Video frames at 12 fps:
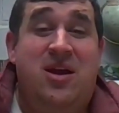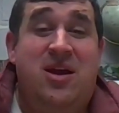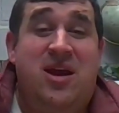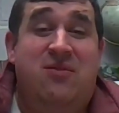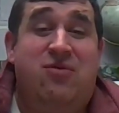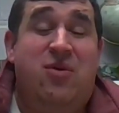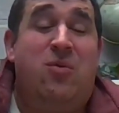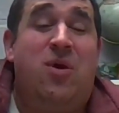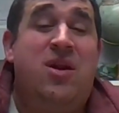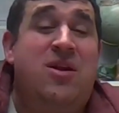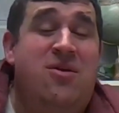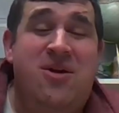If we want
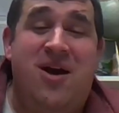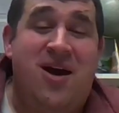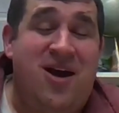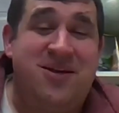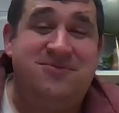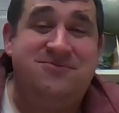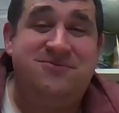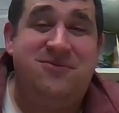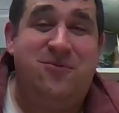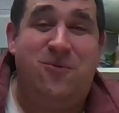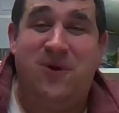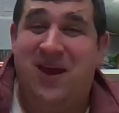to know God,
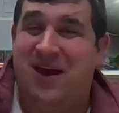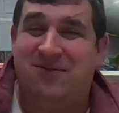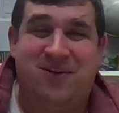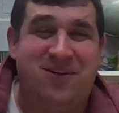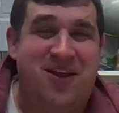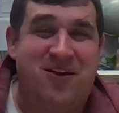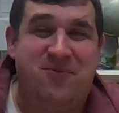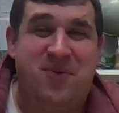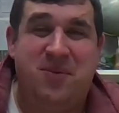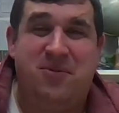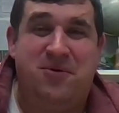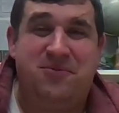we have to love
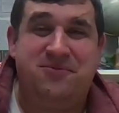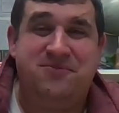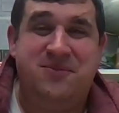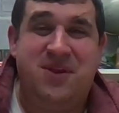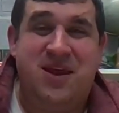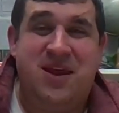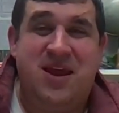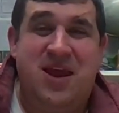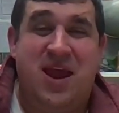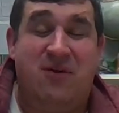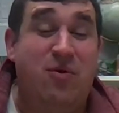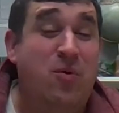people.
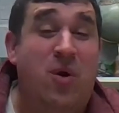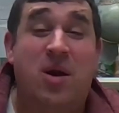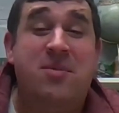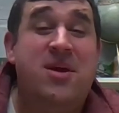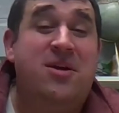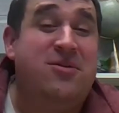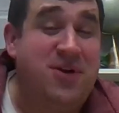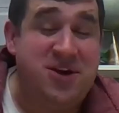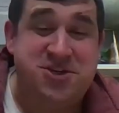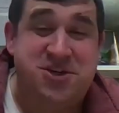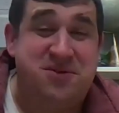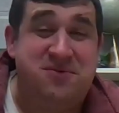If we want to be a
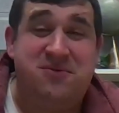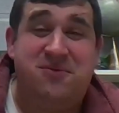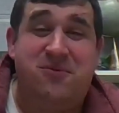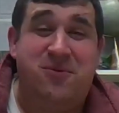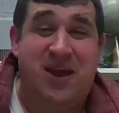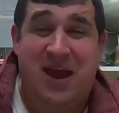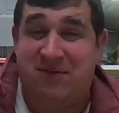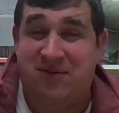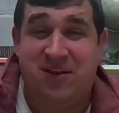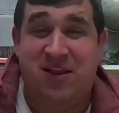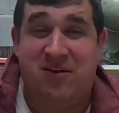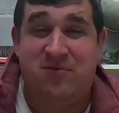Christian, we have to
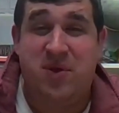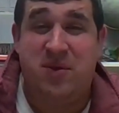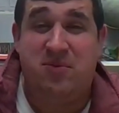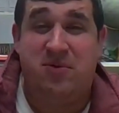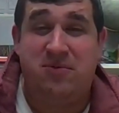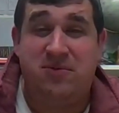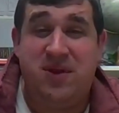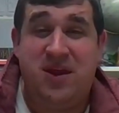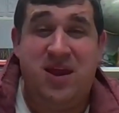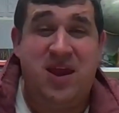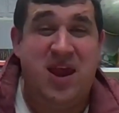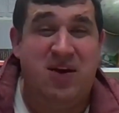love people.
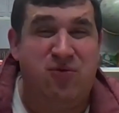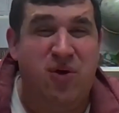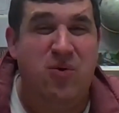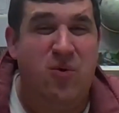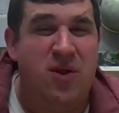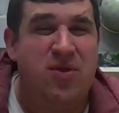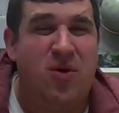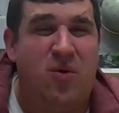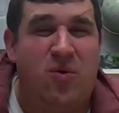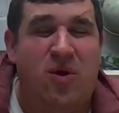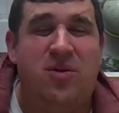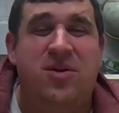If we want the
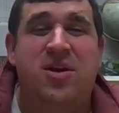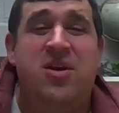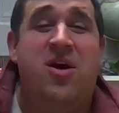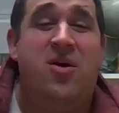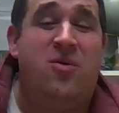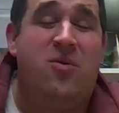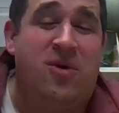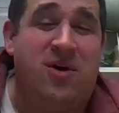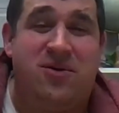world to know we're a